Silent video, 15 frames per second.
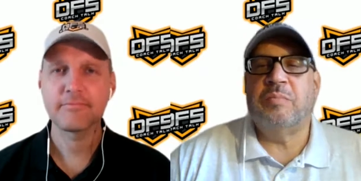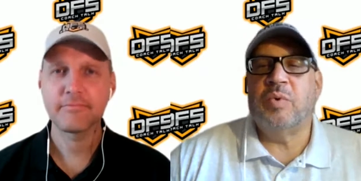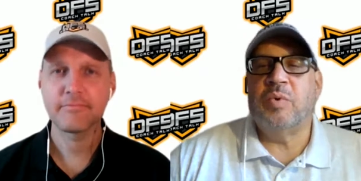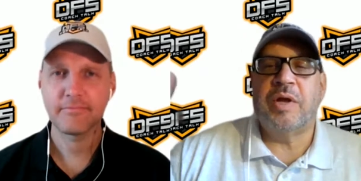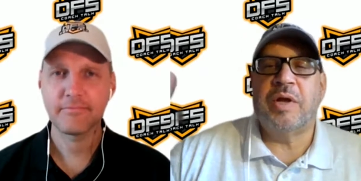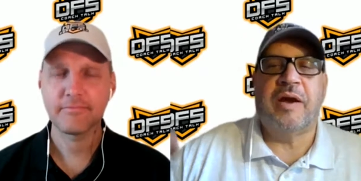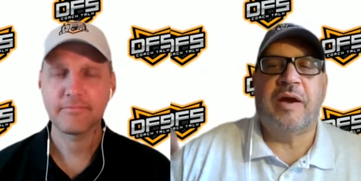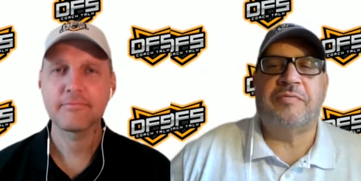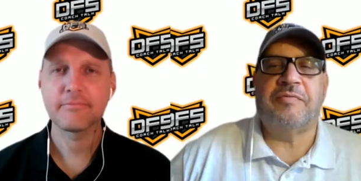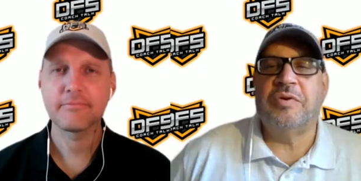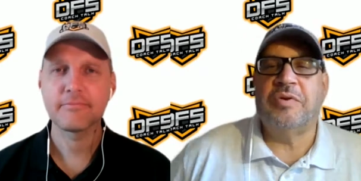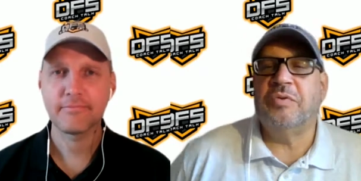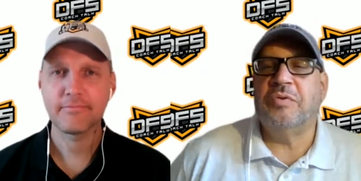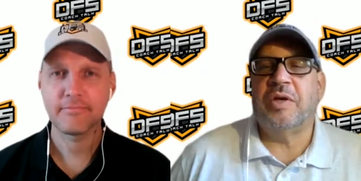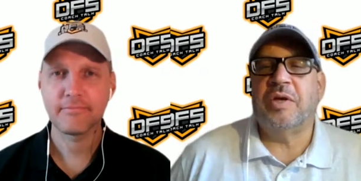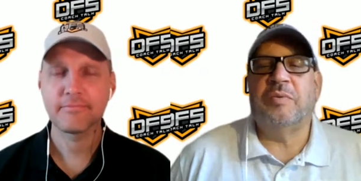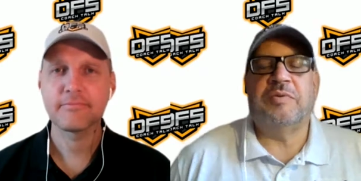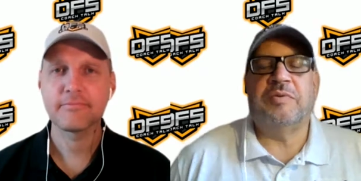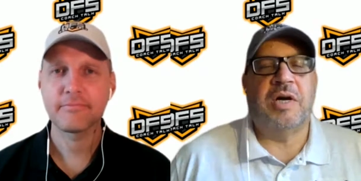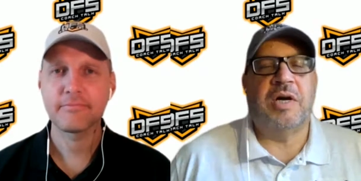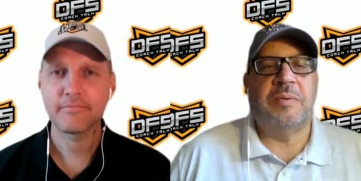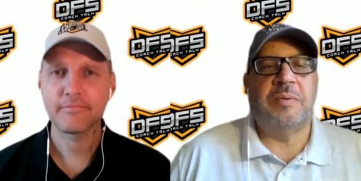Speaker 1: The morning afternoon thing
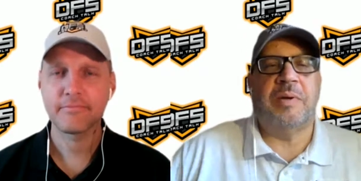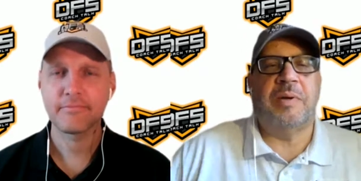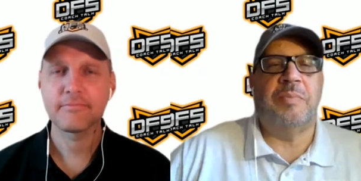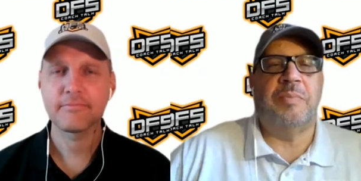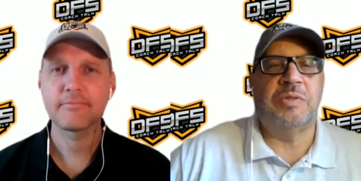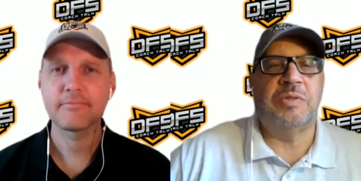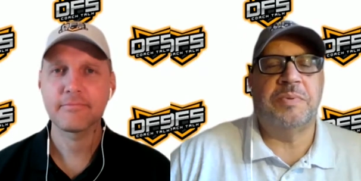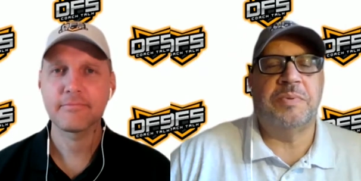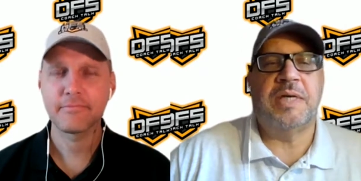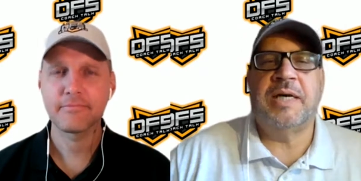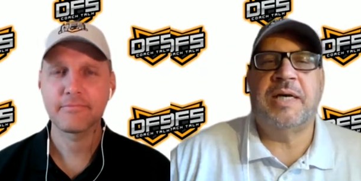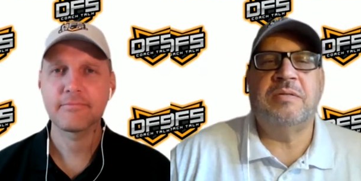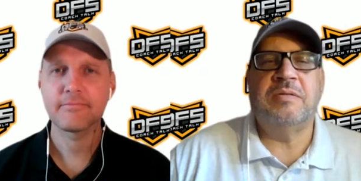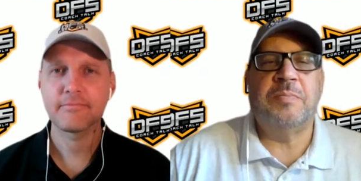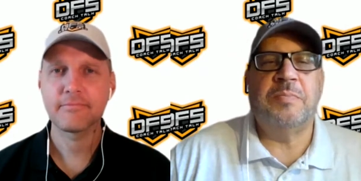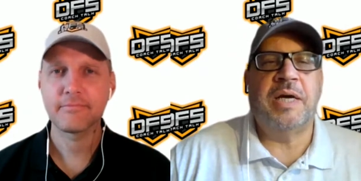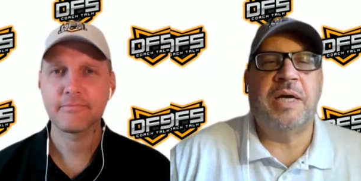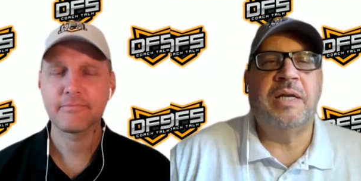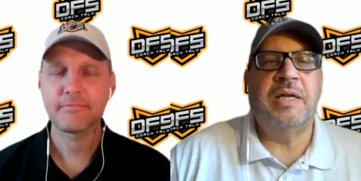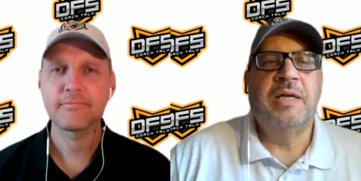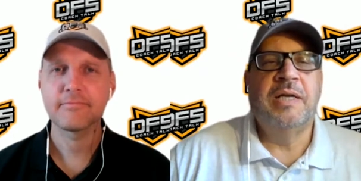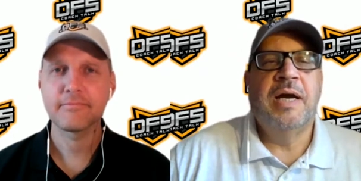we've talked about it multiple times,
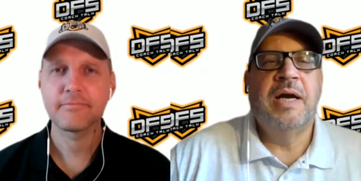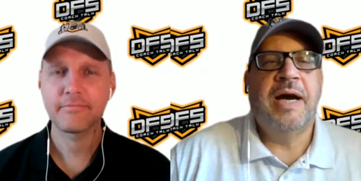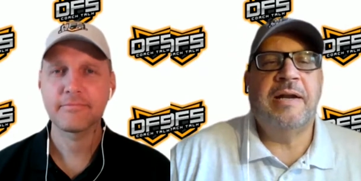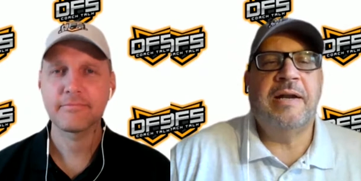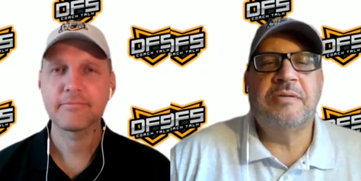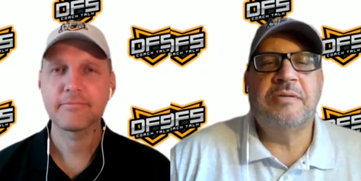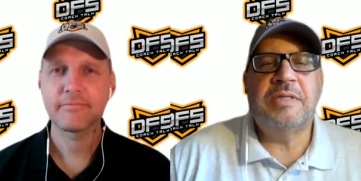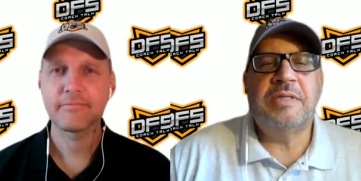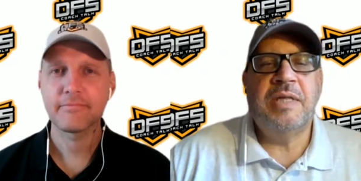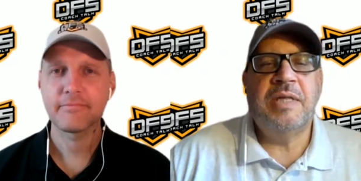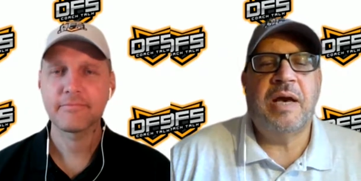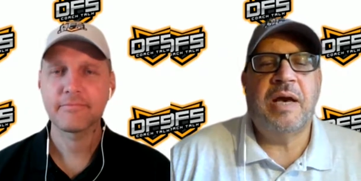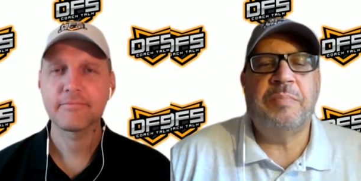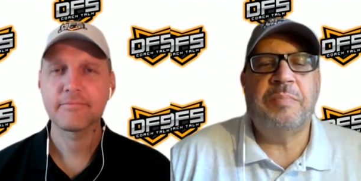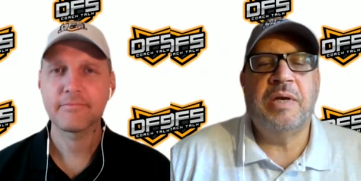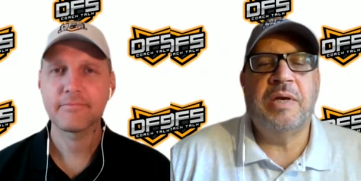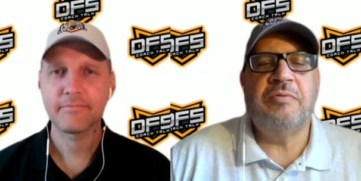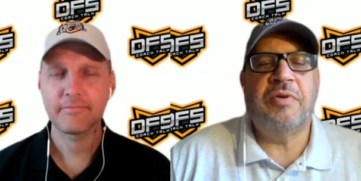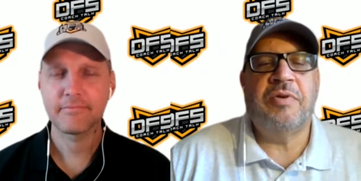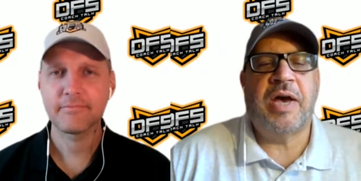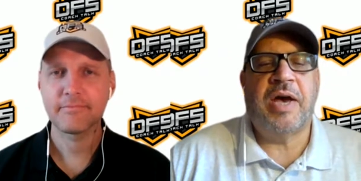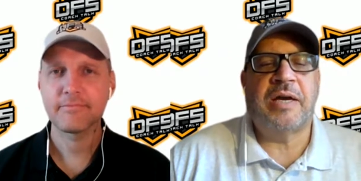but I don't see that
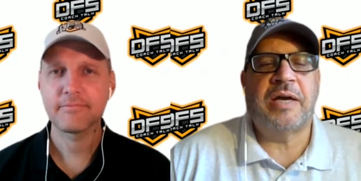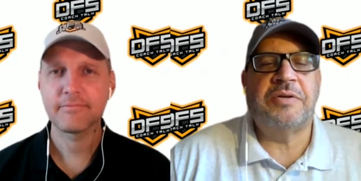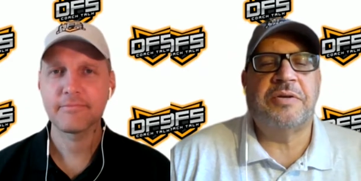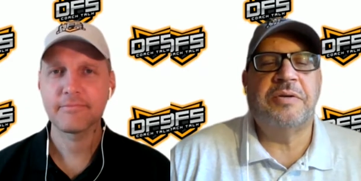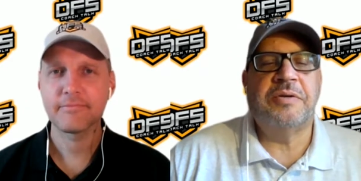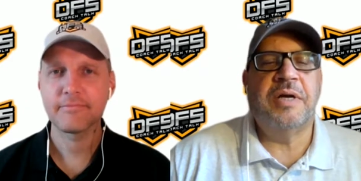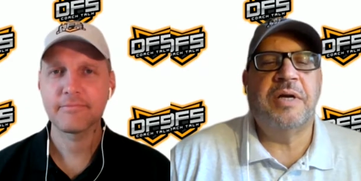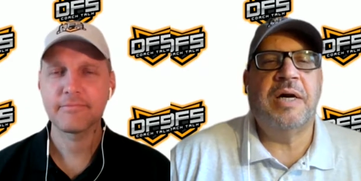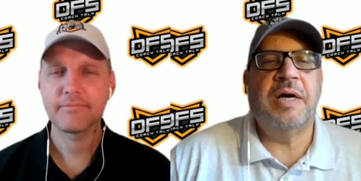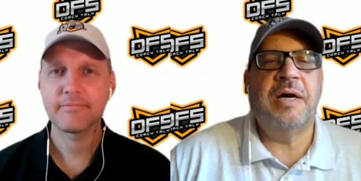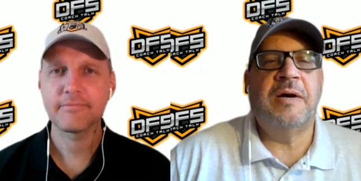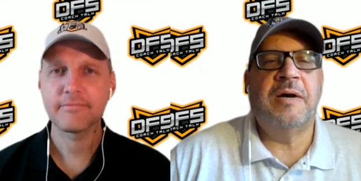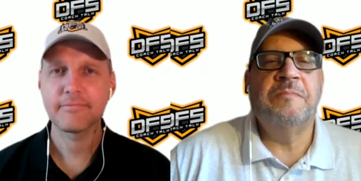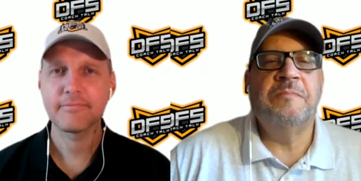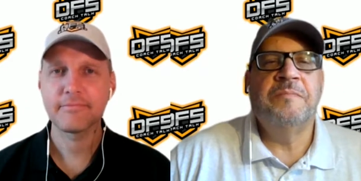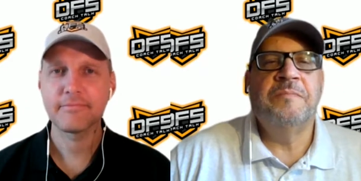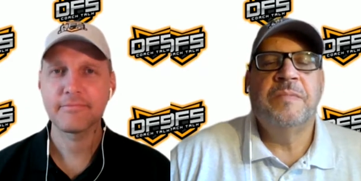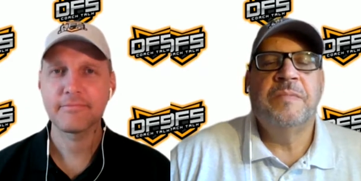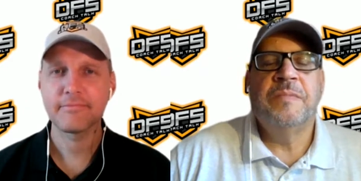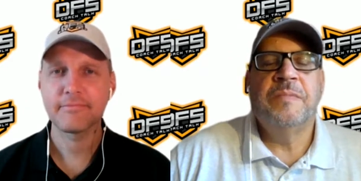being a factor uh,